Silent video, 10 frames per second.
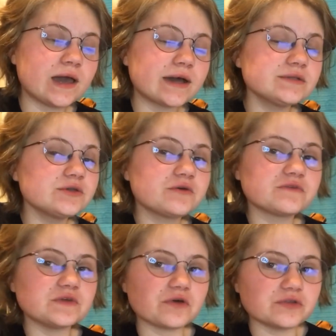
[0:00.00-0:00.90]
I don't know if
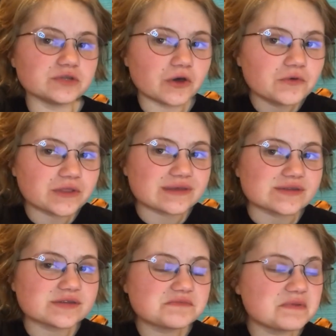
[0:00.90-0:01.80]
you all know
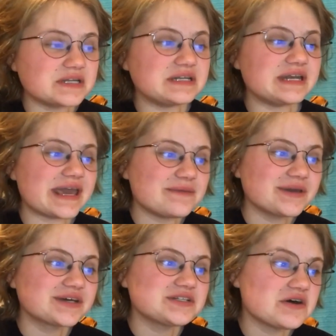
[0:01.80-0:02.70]
this, but
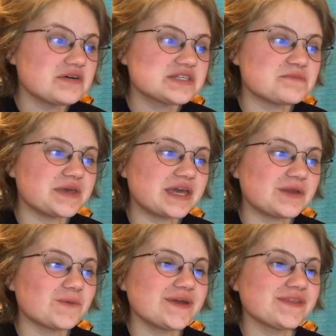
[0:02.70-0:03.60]
naming a doll to
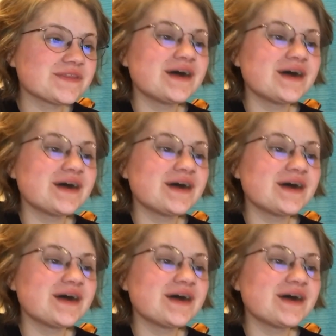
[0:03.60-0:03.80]
begin with